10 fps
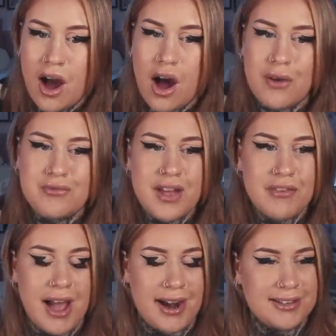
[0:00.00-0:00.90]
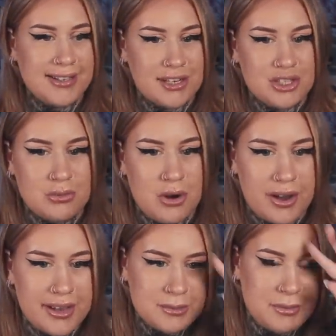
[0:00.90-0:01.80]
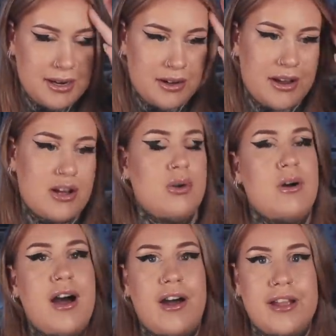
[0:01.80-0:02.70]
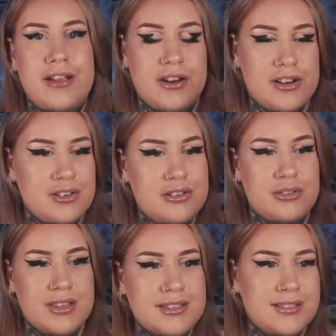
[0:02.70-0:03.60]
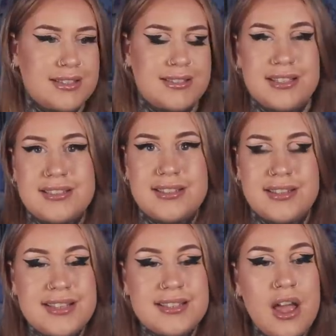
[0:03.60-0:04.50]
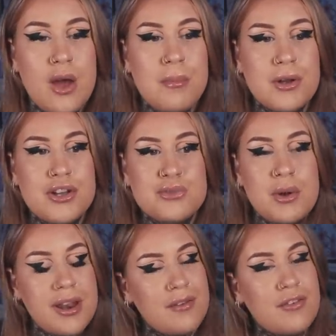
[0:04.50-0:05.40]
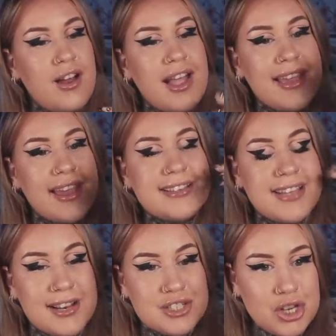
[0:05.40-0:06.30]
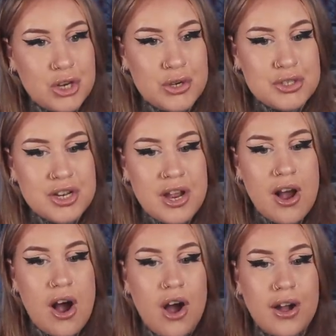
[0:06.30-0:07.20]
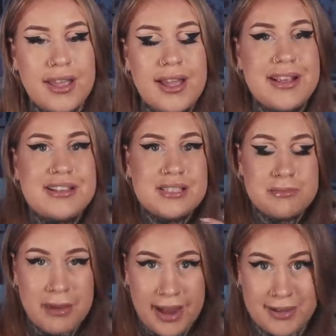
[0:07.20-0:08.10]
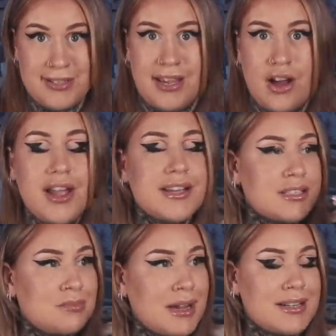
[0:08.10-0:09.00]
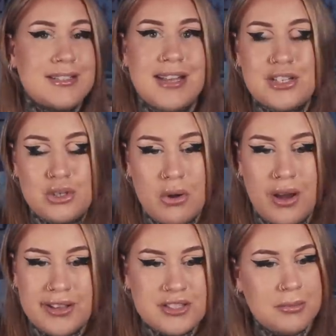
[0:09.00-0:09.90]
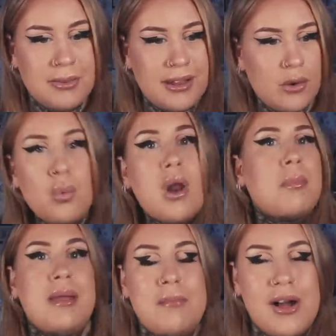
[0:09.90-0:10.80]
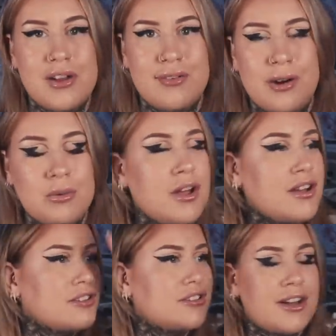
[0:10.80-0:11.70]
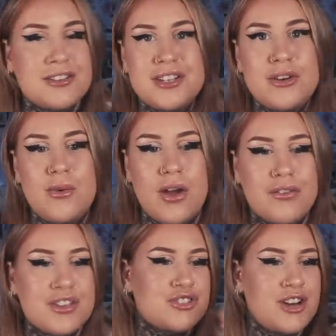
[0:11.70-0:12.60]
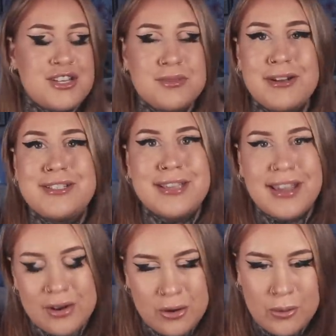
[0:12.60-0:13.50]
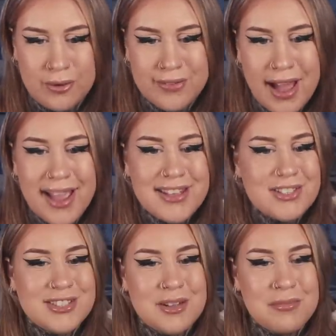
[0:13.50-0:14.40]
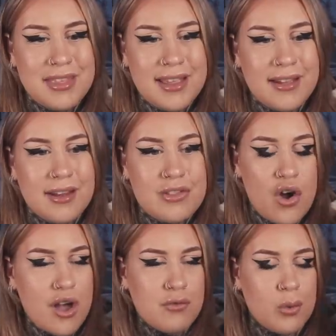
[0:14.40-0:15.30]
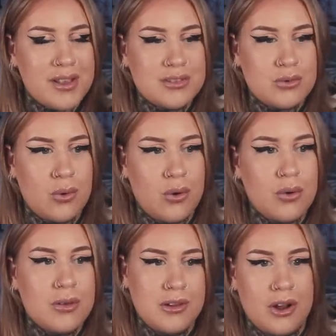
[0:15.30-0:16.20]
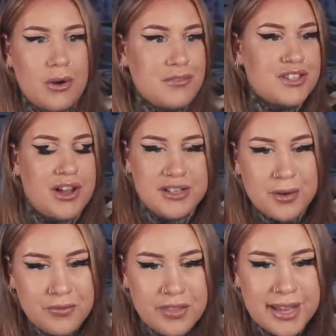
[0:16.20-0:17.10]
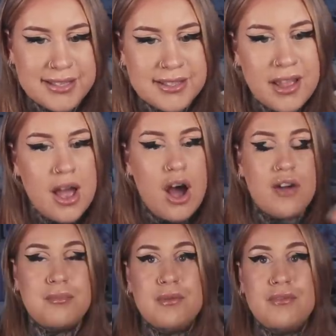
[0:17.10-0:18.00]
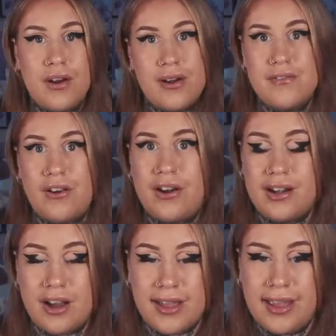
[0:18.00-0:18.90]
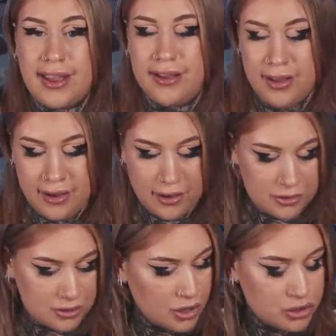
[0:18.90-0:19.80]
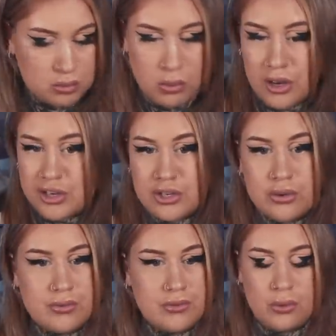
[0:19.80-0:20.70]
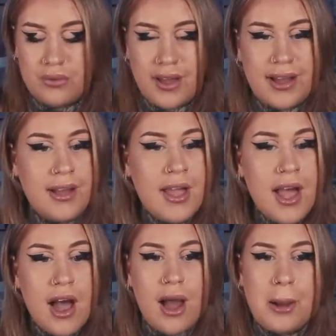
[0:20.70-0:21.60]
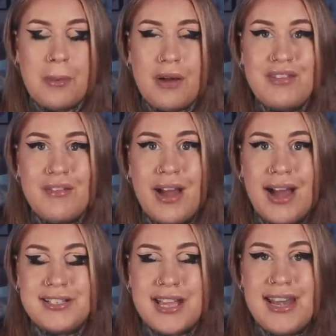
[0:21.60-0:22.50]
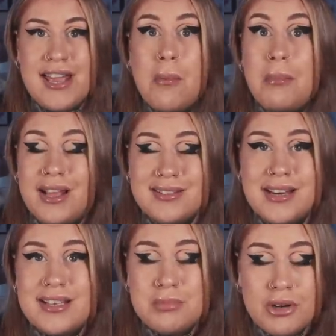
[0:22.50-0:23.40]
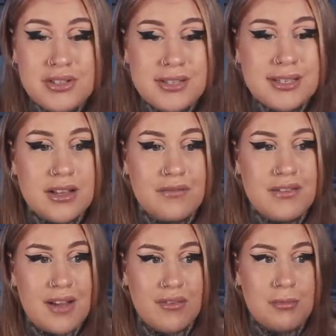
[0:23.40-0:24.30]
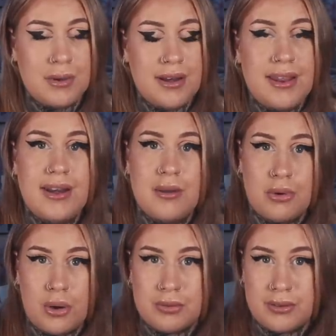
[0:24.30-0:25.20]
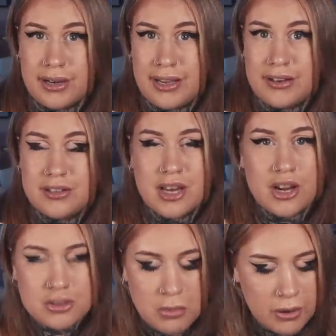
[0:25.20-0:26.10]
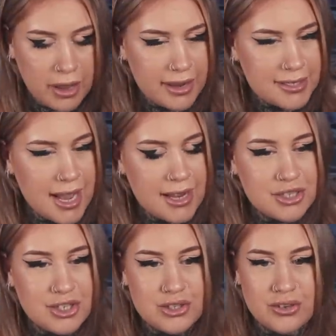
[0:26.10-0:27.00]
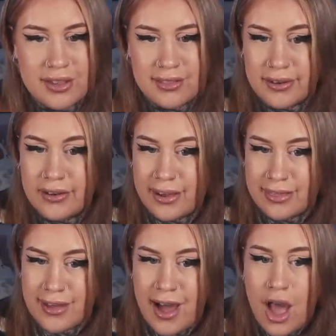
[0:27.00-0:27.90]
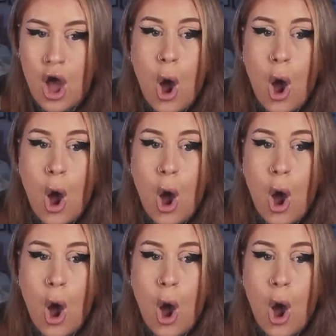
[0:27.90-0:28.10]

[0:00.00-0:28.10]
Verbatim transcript: I've never had a tattoo artist be like, oh, hi, can I do this, this, this, and this? Because whenever I get tattooed, I expect it. I expect a tattoo artist to be all up in my grill, touching all over, stretching my skin, and all of that. It's just something that I've always thought, you know, I've signed up for this. I've been very, very lucky, touch word, and all of that. Um, I've never had any unpleasant experiences. I've never been inappropriately touched while getting tattooed or anything like that.